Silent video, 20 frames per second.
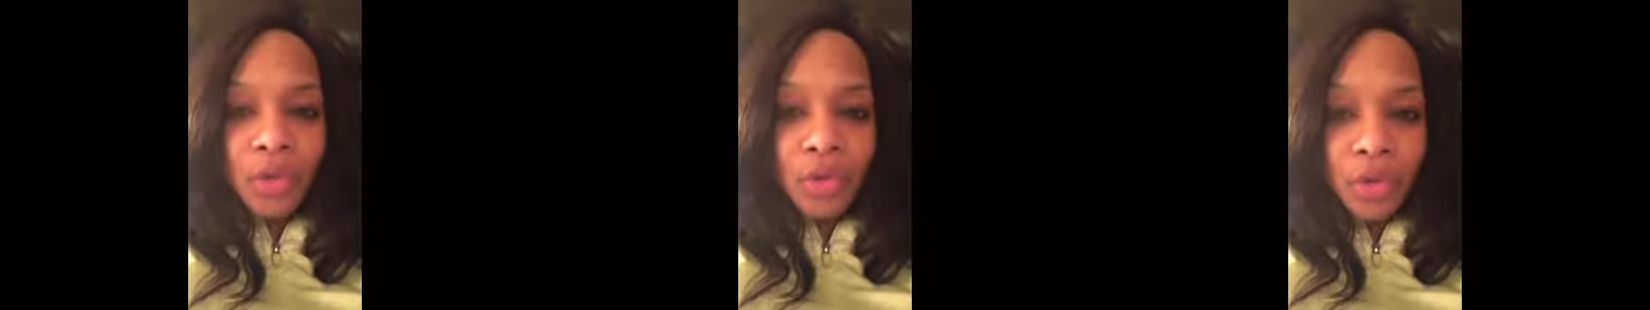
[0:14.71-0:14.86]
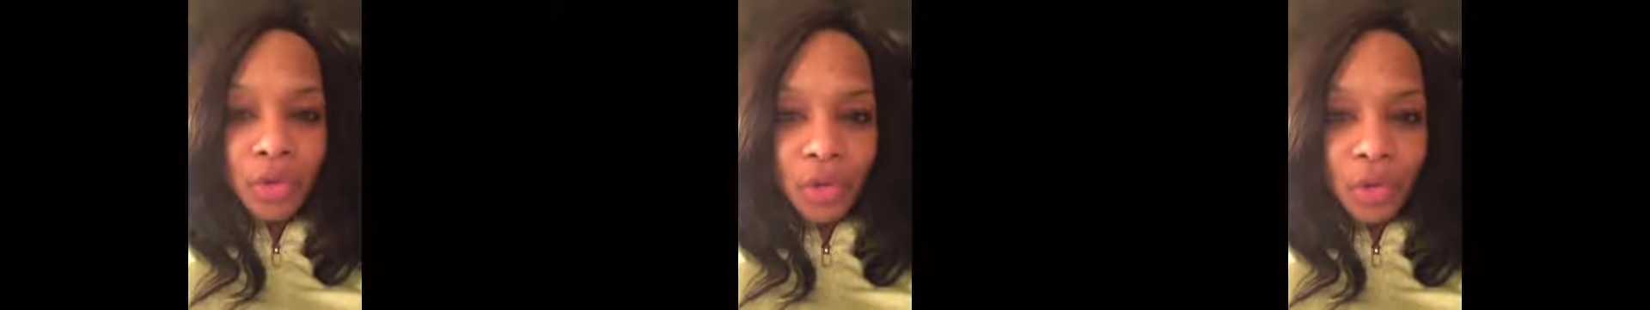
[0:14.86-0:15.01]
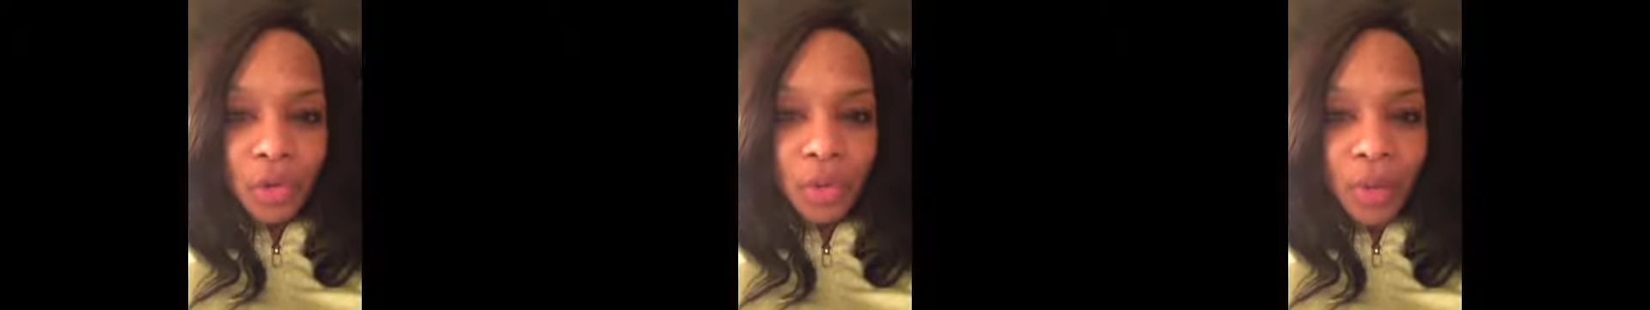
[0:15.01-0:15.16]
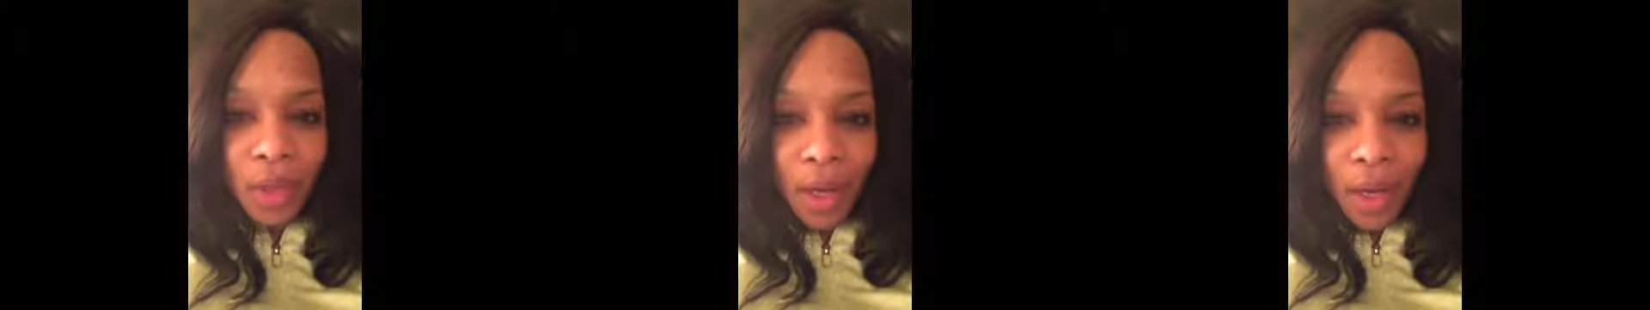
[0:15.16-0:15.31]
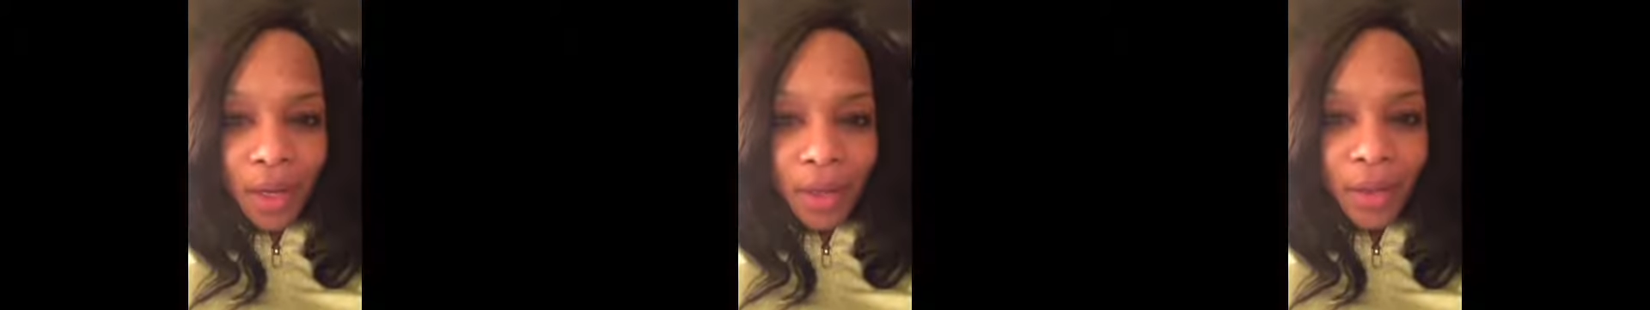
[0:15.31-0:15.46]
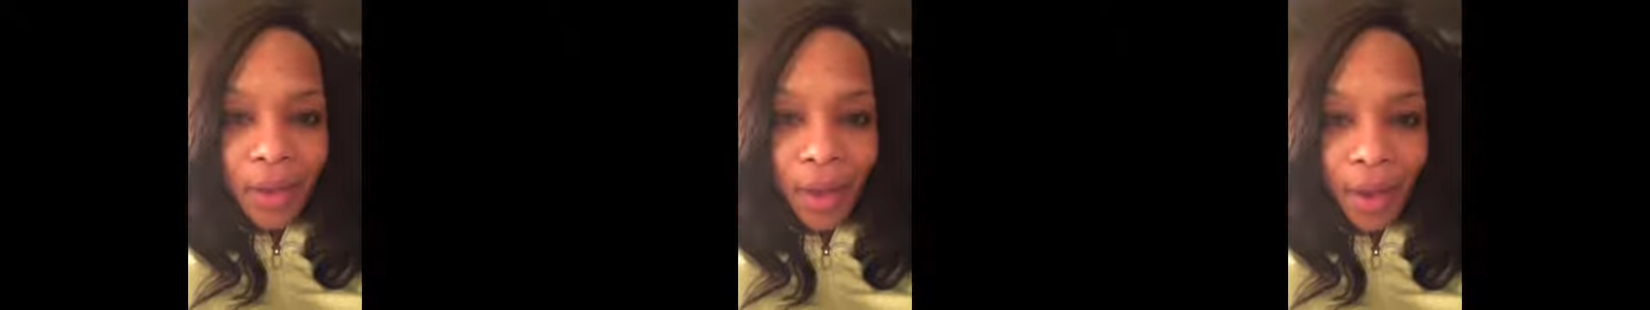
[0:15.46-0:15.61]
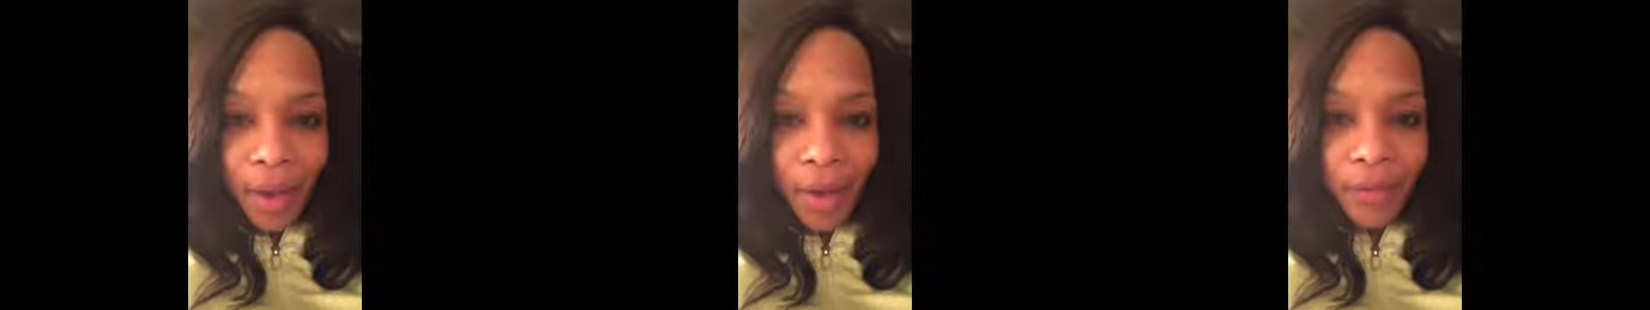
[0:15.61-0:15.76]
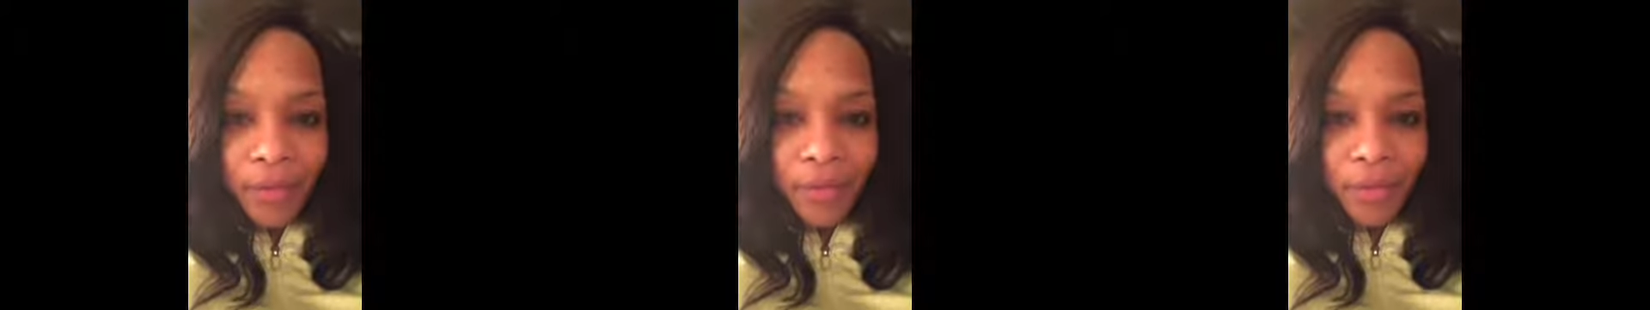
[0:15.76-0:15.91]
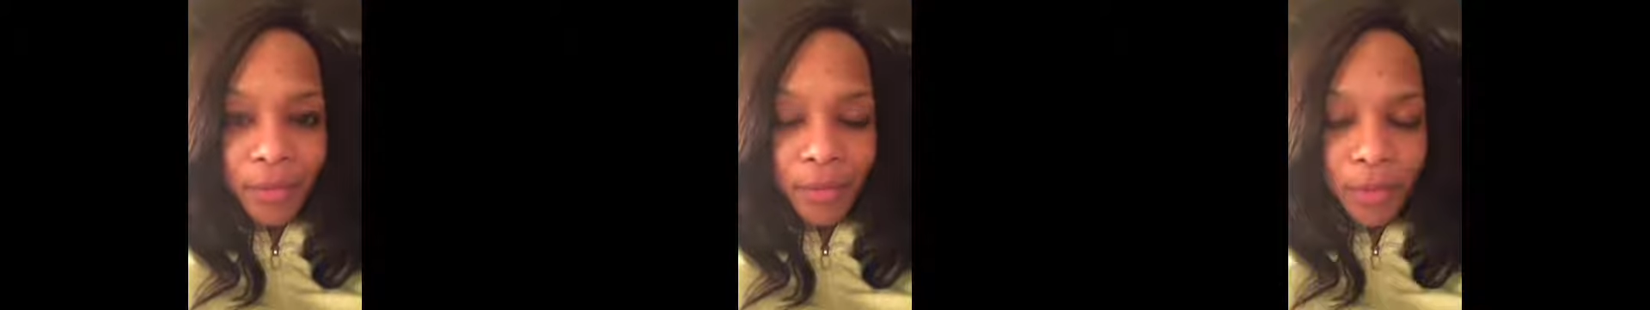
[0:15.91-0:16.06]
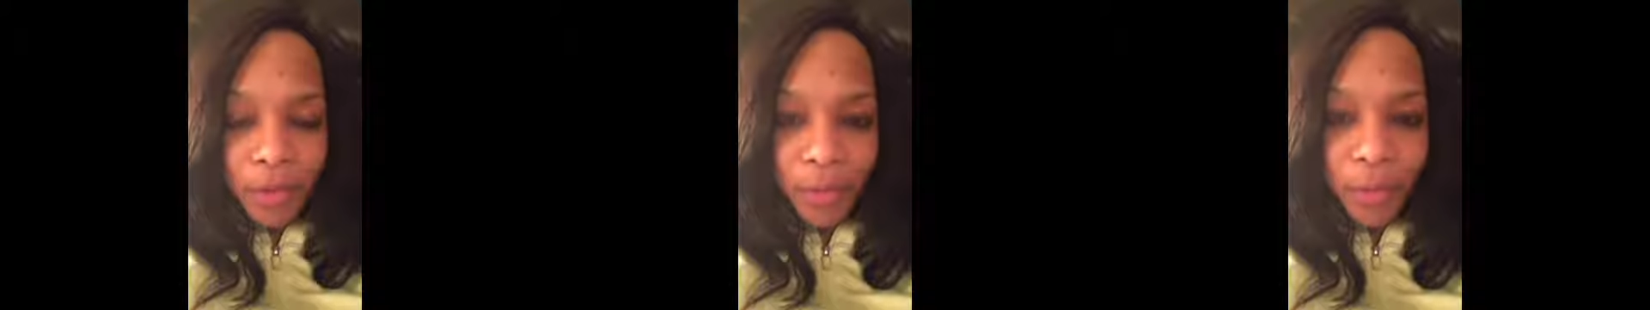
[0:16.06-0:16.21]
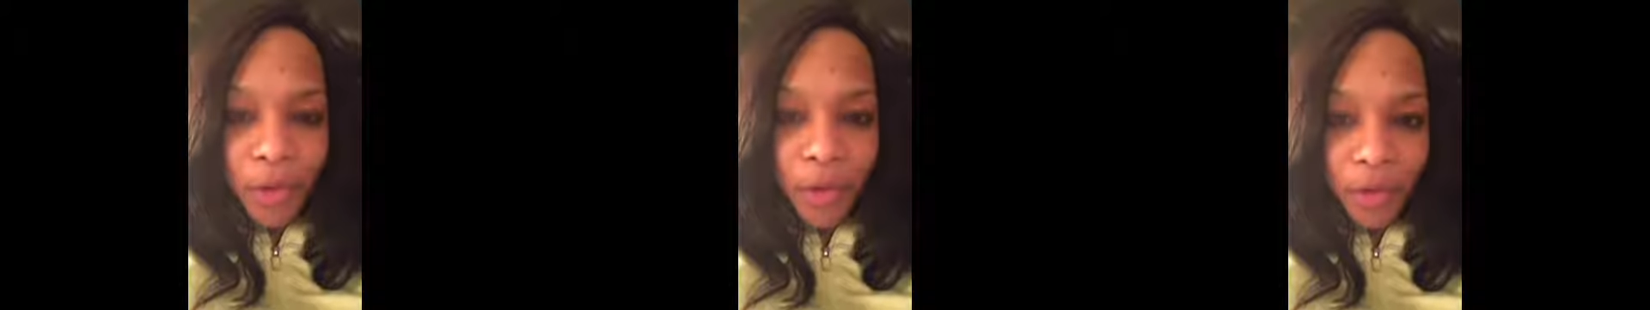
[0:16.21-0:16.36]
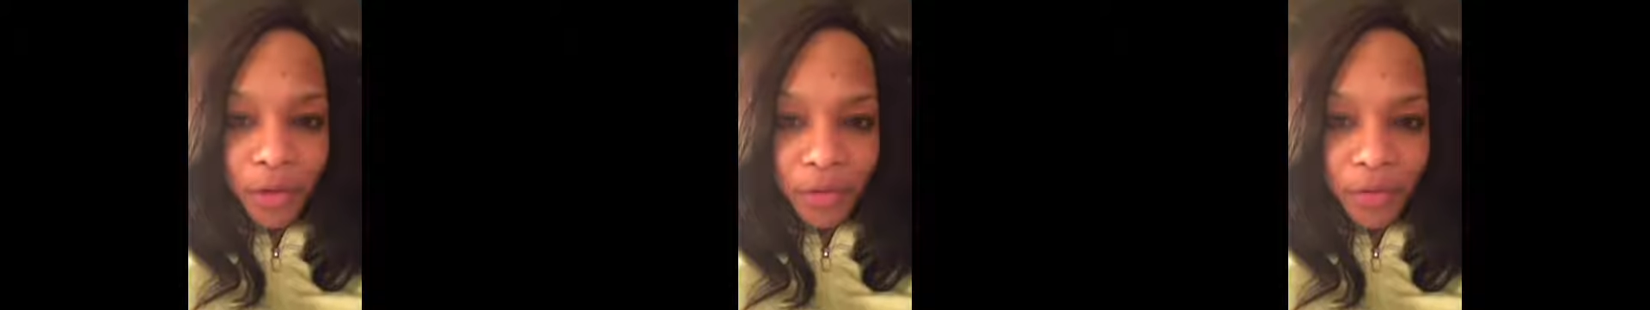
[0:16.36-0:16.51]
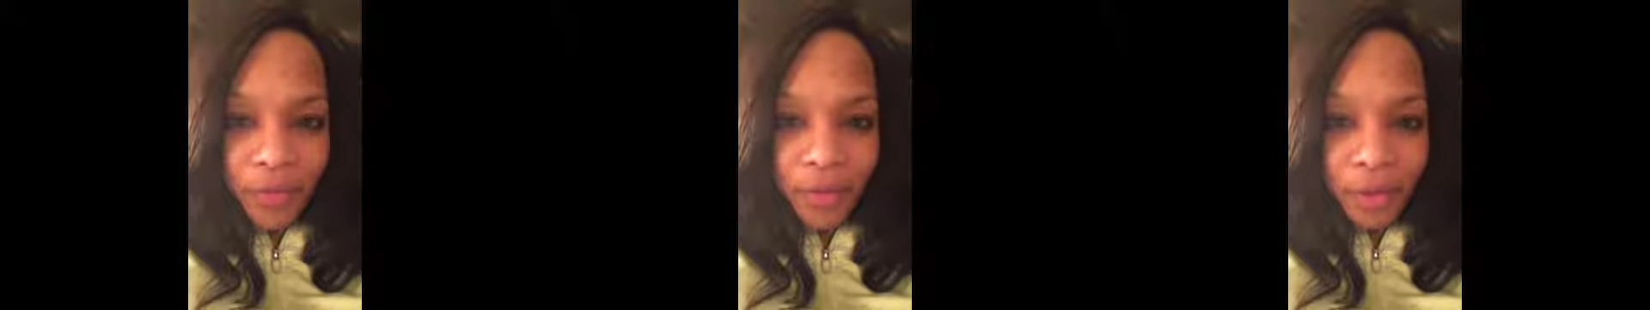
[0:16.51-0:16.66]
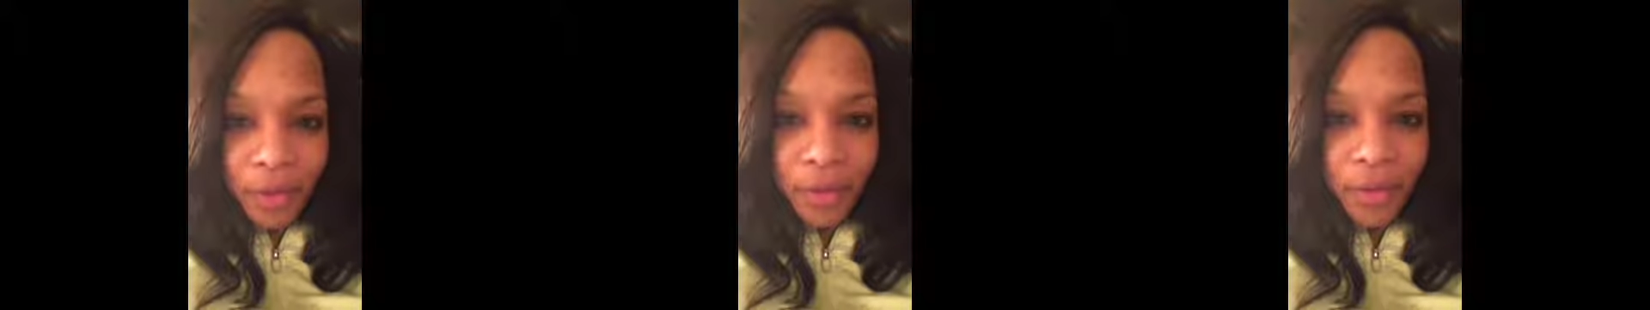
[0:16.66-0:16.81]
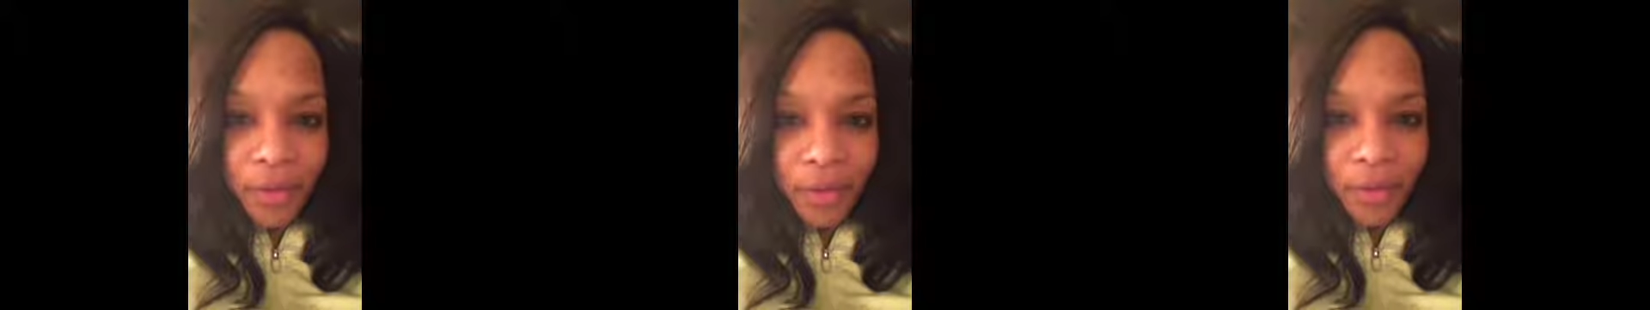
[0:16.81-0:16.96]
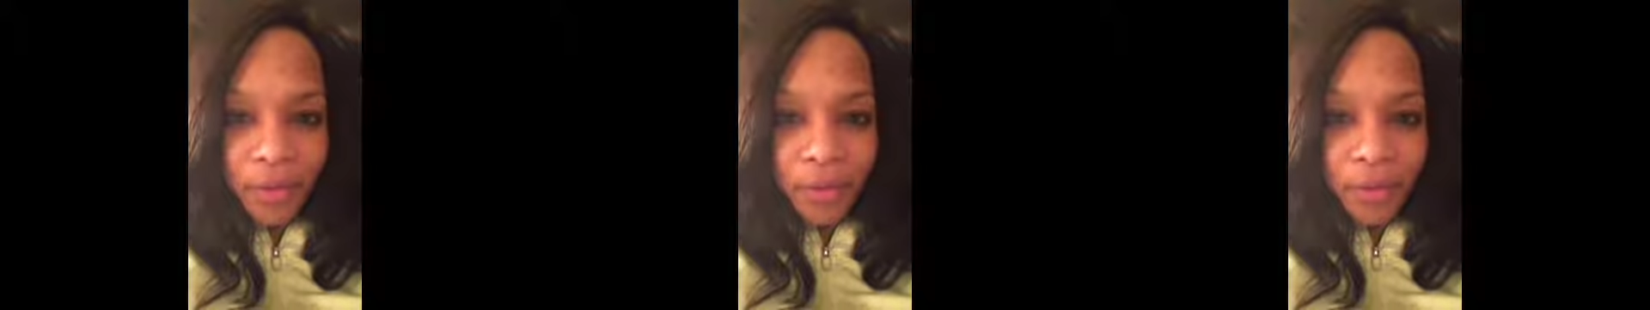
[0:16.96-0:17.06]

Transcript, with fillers: do not have to be perfect.